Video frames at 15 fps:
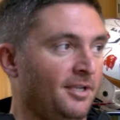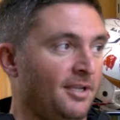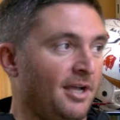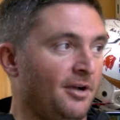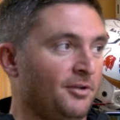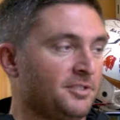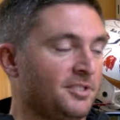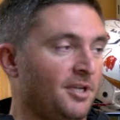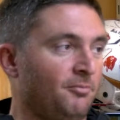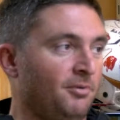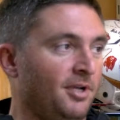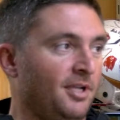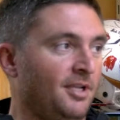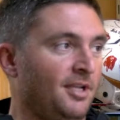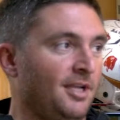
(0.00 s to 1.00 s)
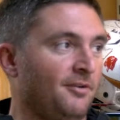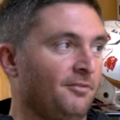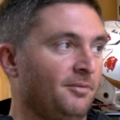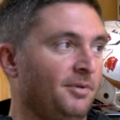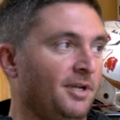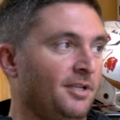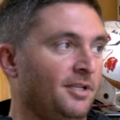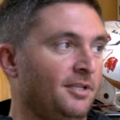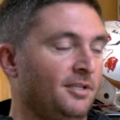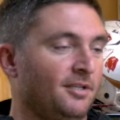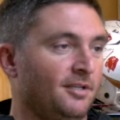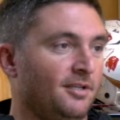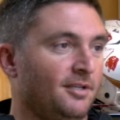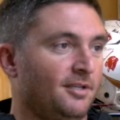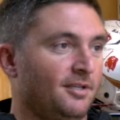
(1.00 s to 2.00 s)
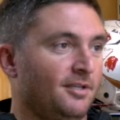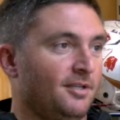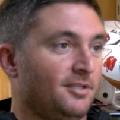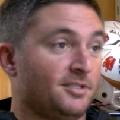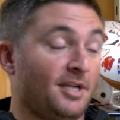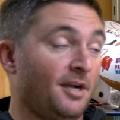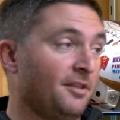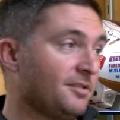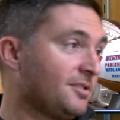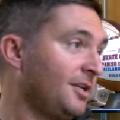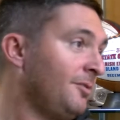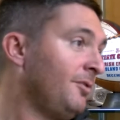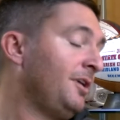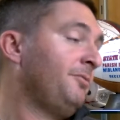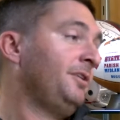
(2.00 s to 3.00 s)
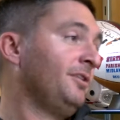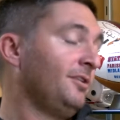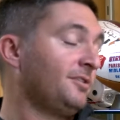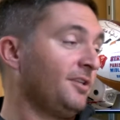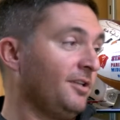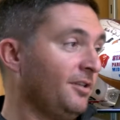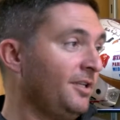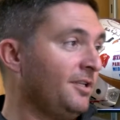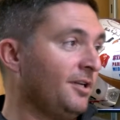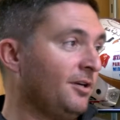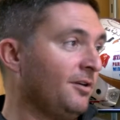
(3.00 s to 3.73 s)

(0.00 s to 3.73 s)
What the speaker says: Now it's that way. It's kind of the same way we looked at Aledo.